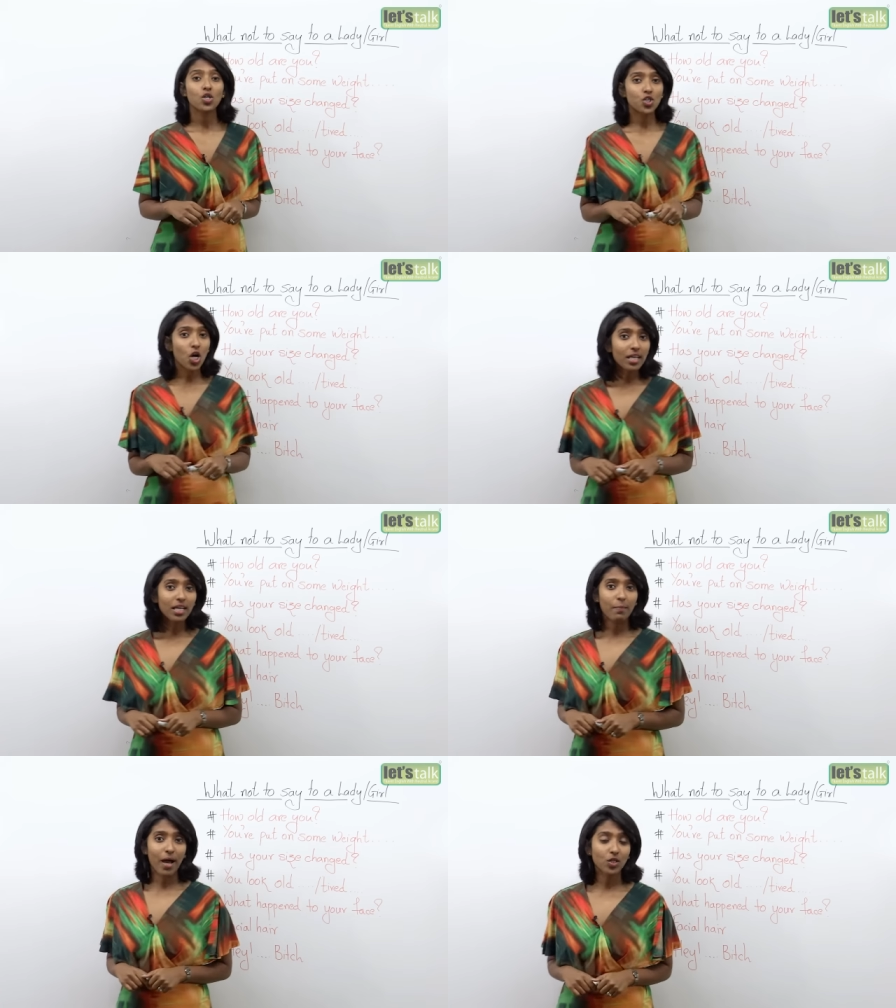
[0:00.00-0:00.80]
talking
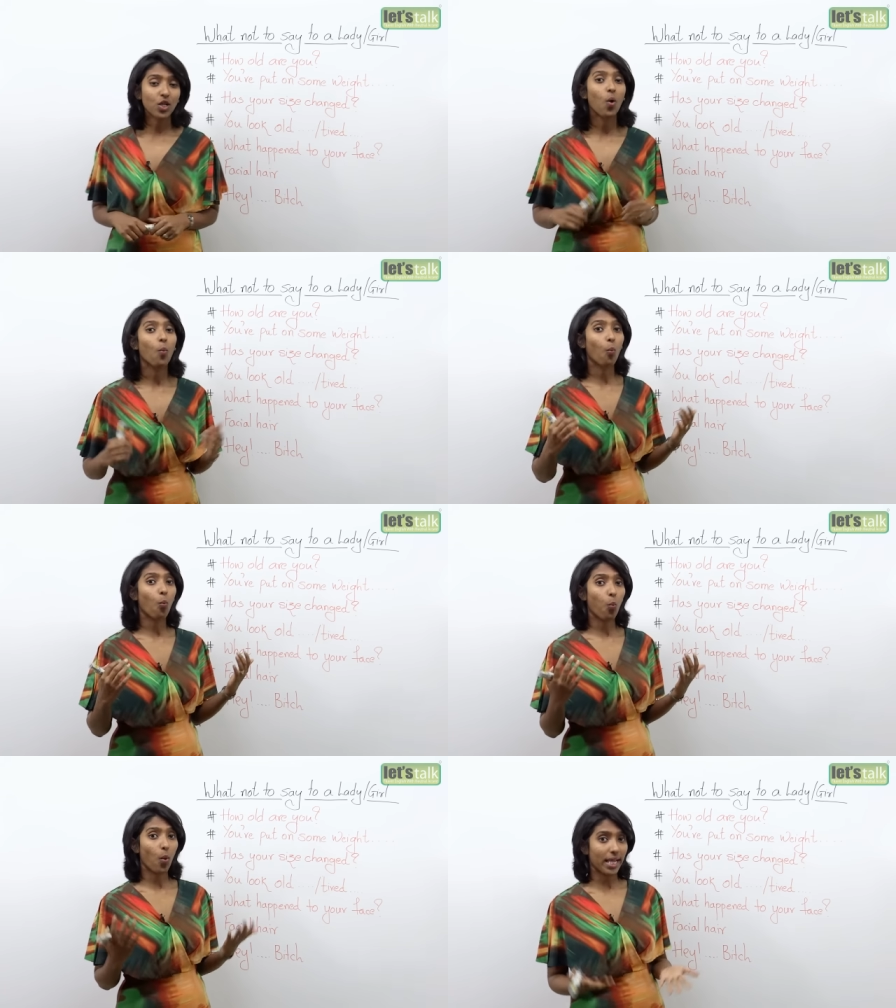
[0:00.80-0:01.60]
about
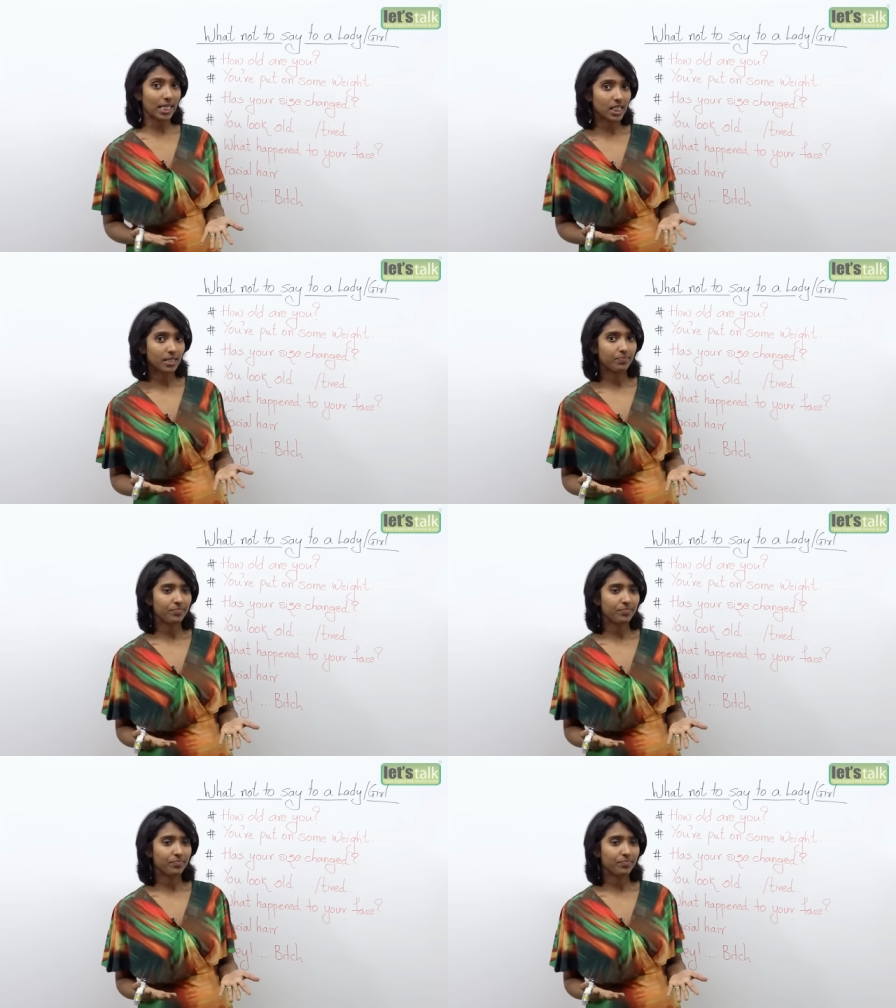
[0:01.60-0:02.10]
weight.